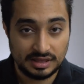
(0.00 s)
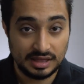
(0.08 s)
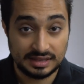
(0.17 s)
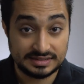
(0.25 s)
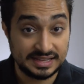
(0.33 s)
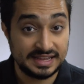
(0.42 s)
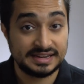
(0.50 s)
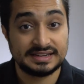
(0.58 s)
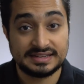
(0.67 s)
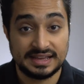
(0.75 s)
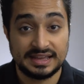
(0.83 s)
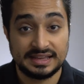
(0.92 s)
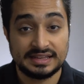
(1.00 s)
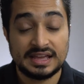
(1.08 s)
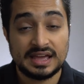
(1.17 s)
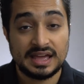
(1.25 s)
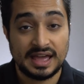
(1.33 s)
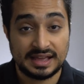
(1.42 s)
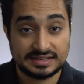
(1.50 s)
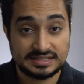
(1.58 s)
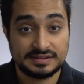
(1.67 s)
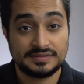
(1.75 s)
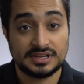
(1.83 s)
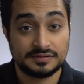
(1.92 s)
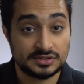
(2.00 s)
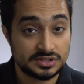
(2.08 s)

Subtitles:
a day-to-day activity of a